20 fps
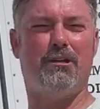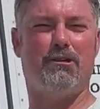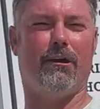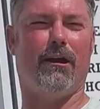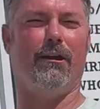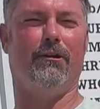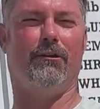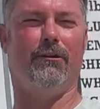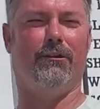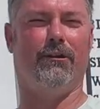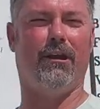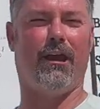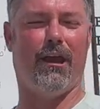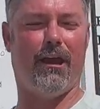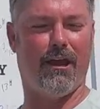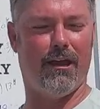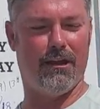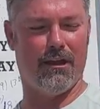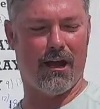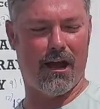trailer,
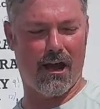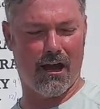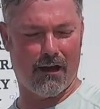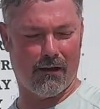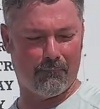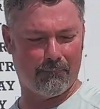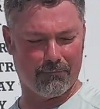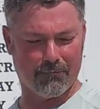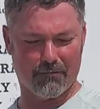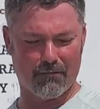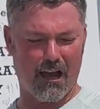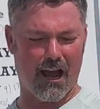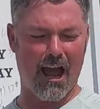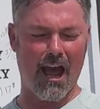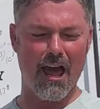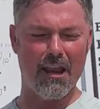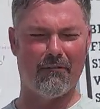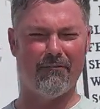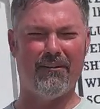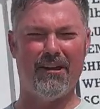and uh, I
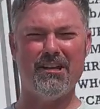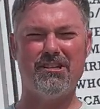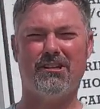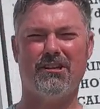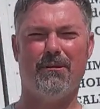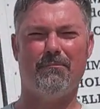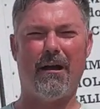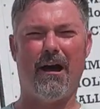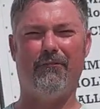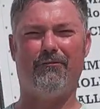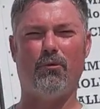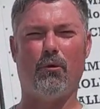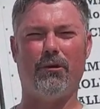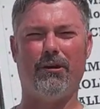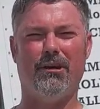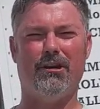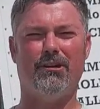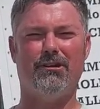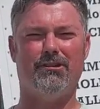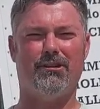had a vision about four
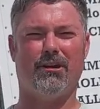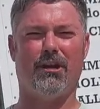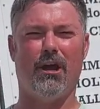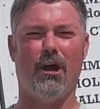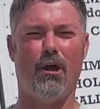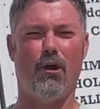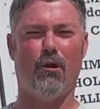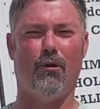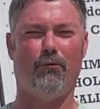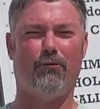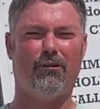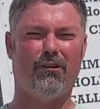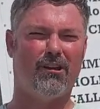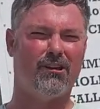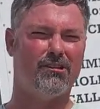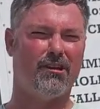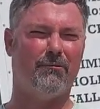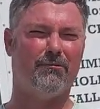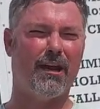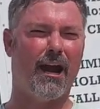years ago
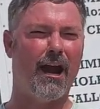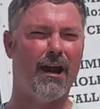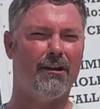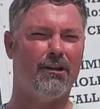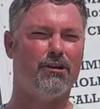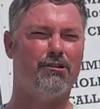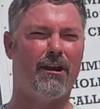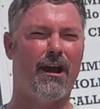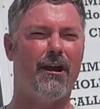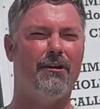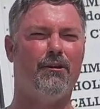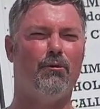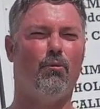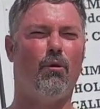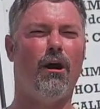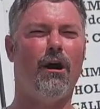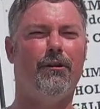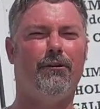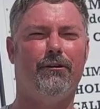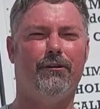because I'm tired of drowning in
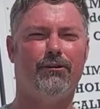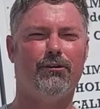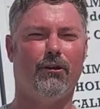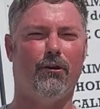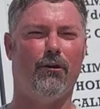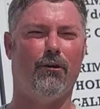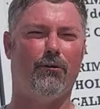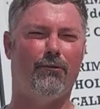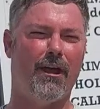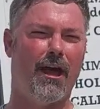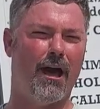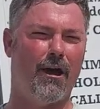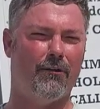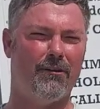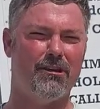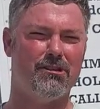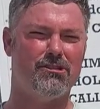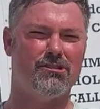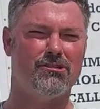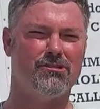water. So now
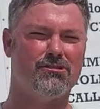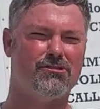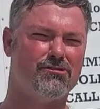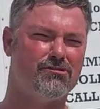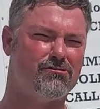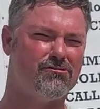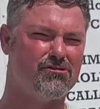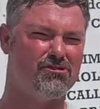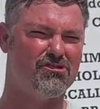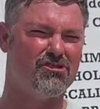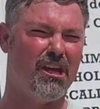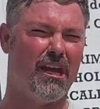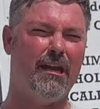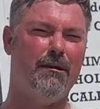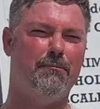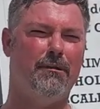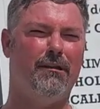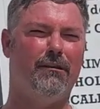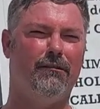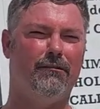this is
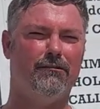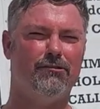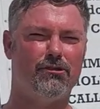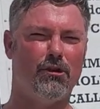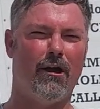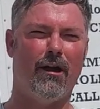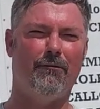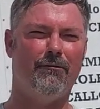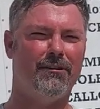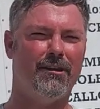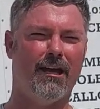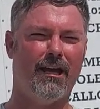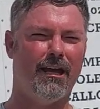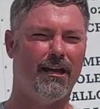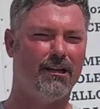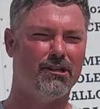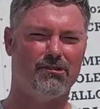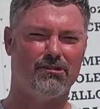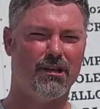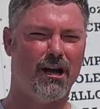steaming. So
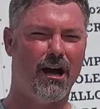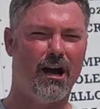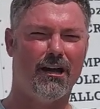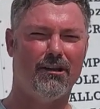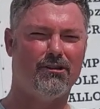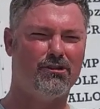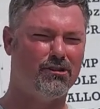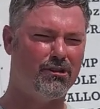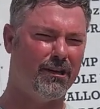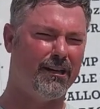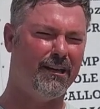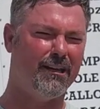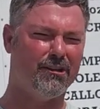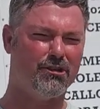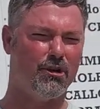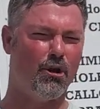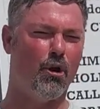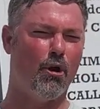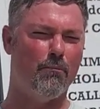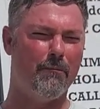everything is not. You get
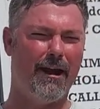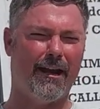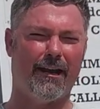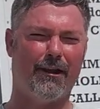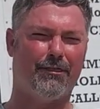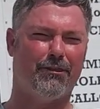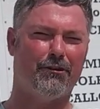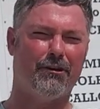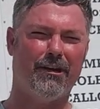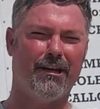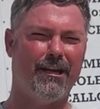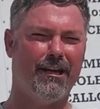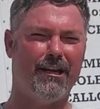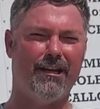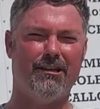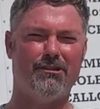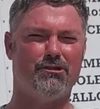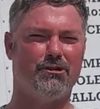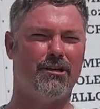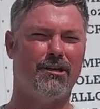your omega threes,
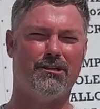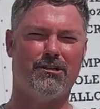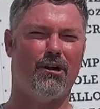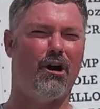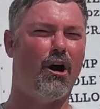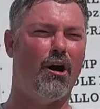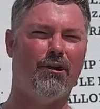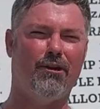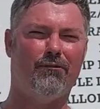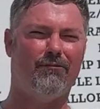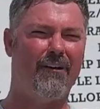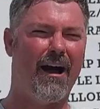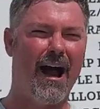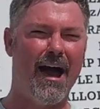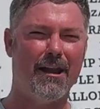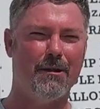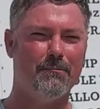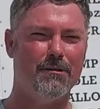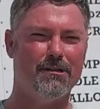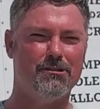you get your, all your
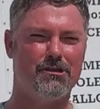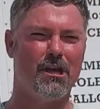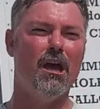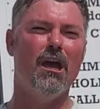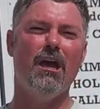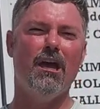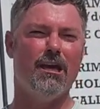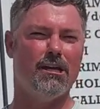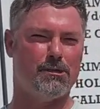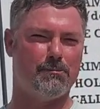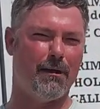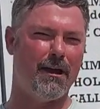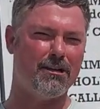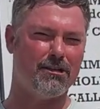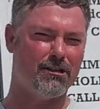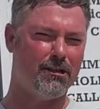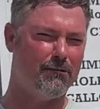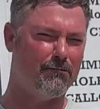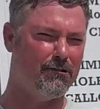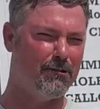vitamins,
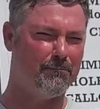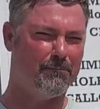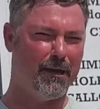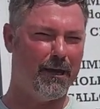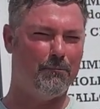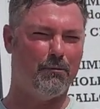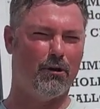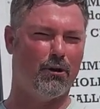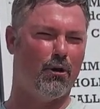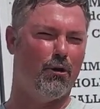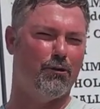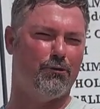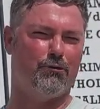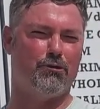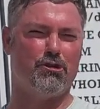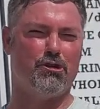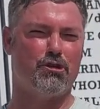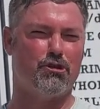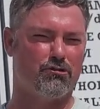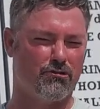especially when people going through
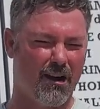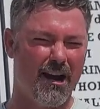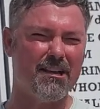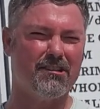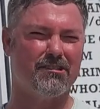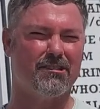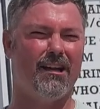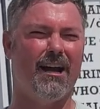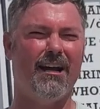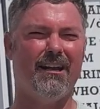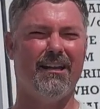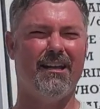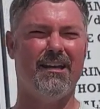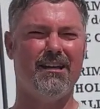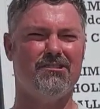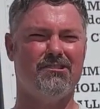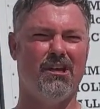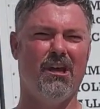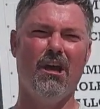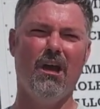stress like
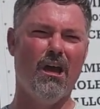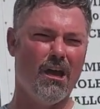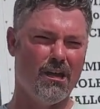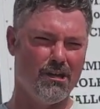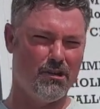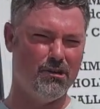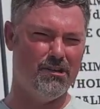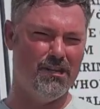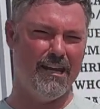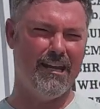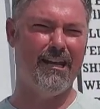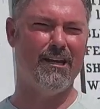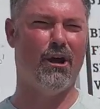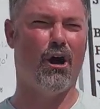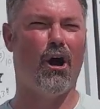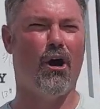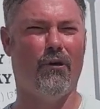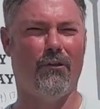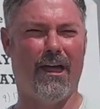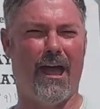this. You need
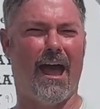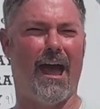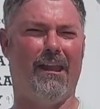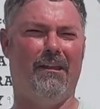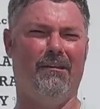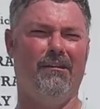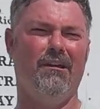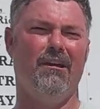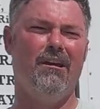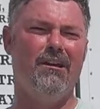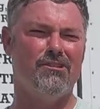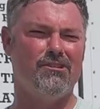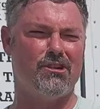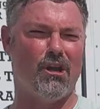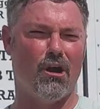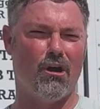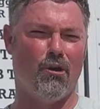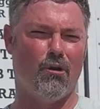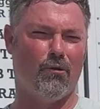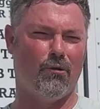all that. So
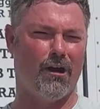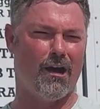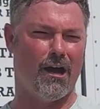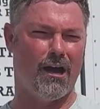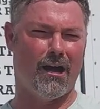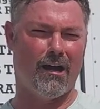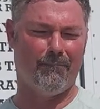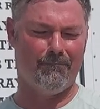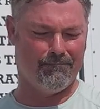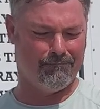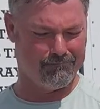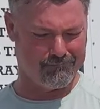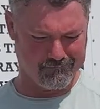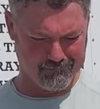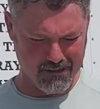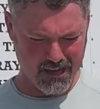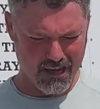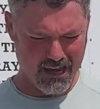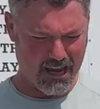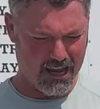uh,
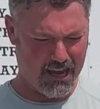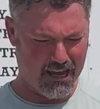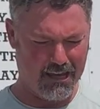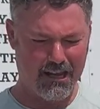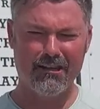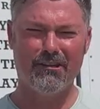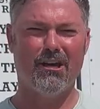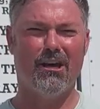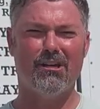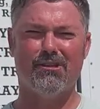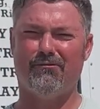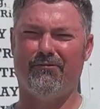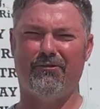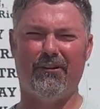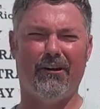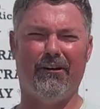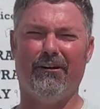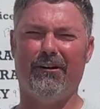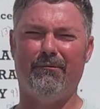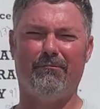and it does
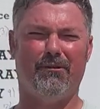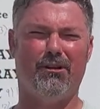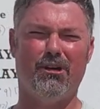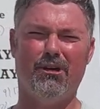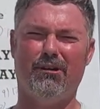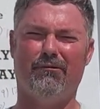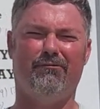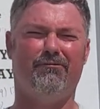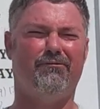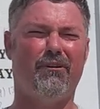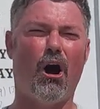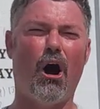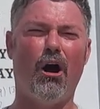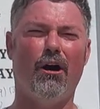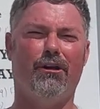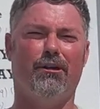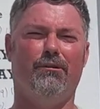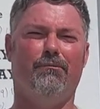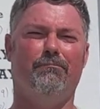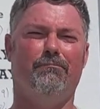very good
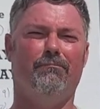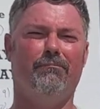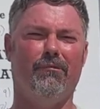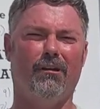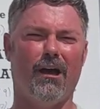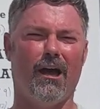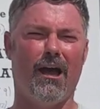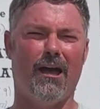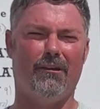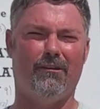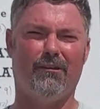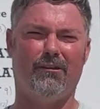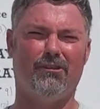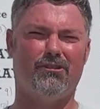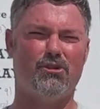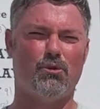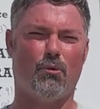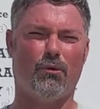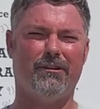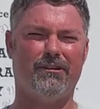volume at a
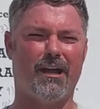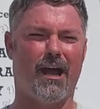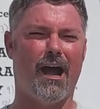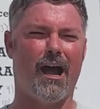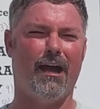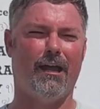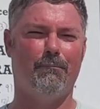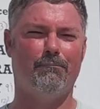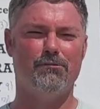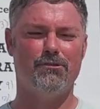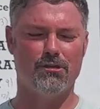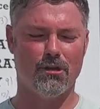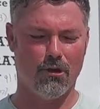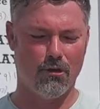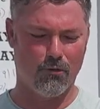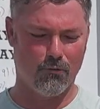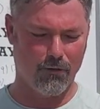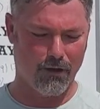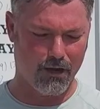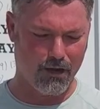short time.
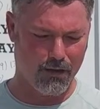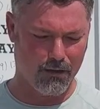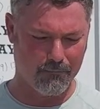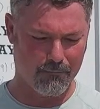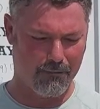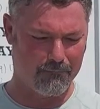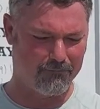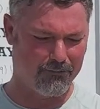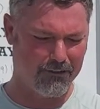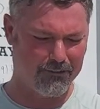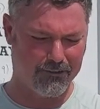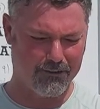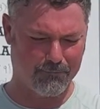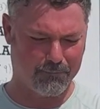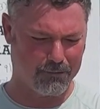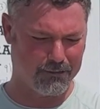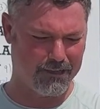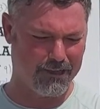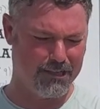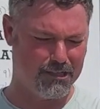So um, I'm really
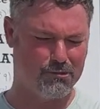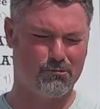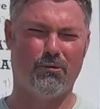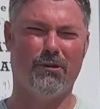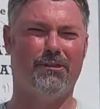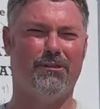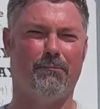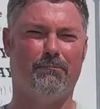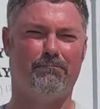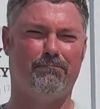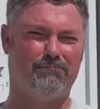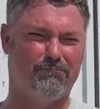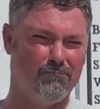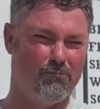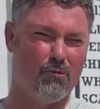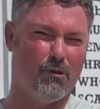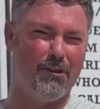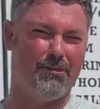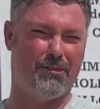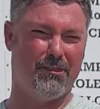pleased with the,
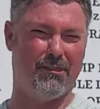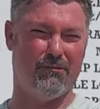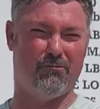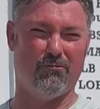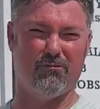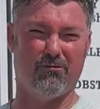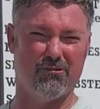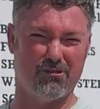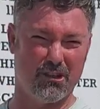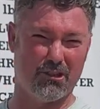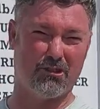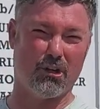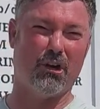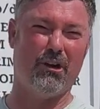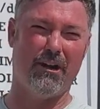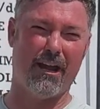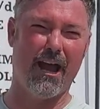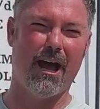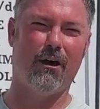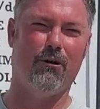with the,
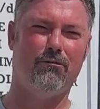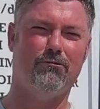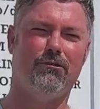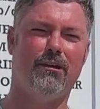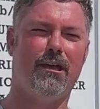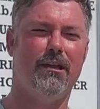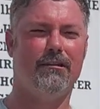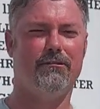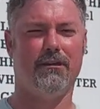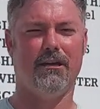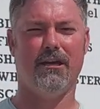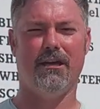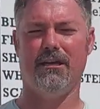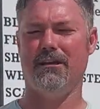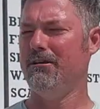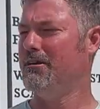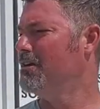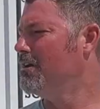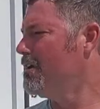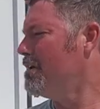turnout that it did,
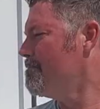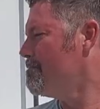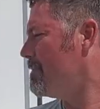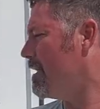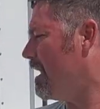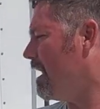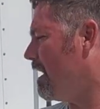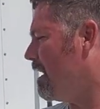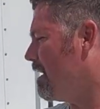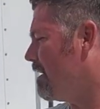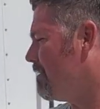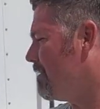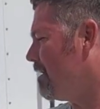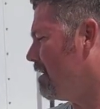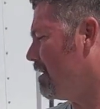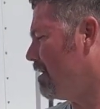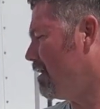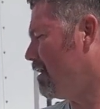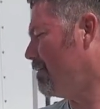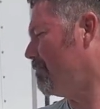and
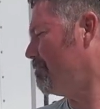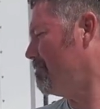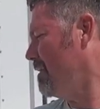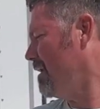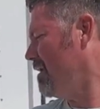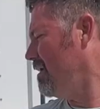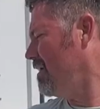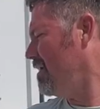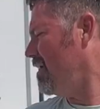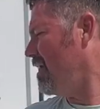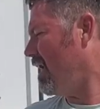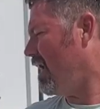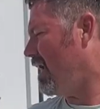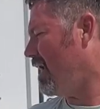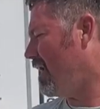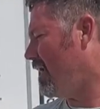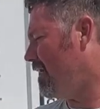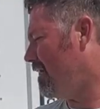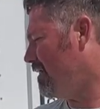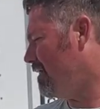um,
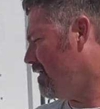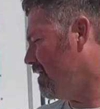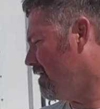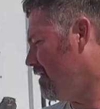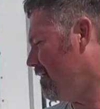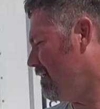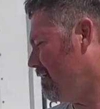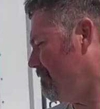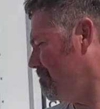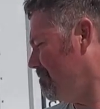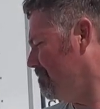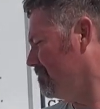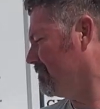I. Uh,